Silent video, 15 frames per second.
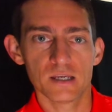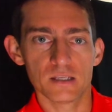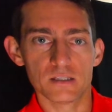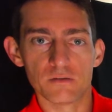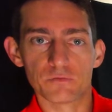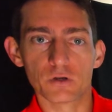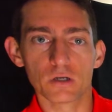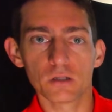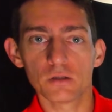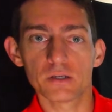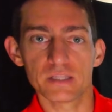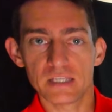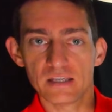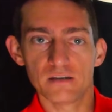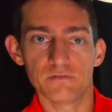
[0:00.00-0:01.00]
You've got to look
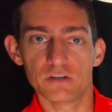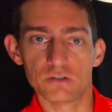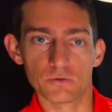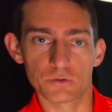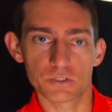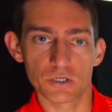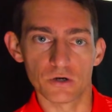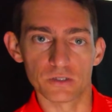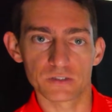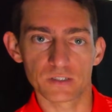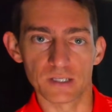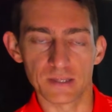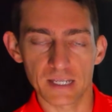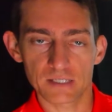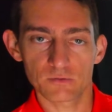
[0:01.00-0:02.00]
at the individual
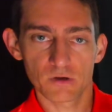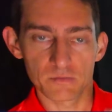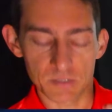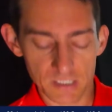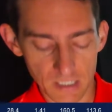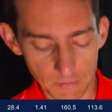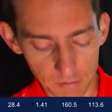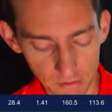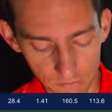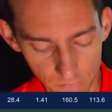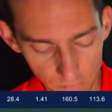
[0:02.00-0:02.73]
shots, and that's why I'm stepping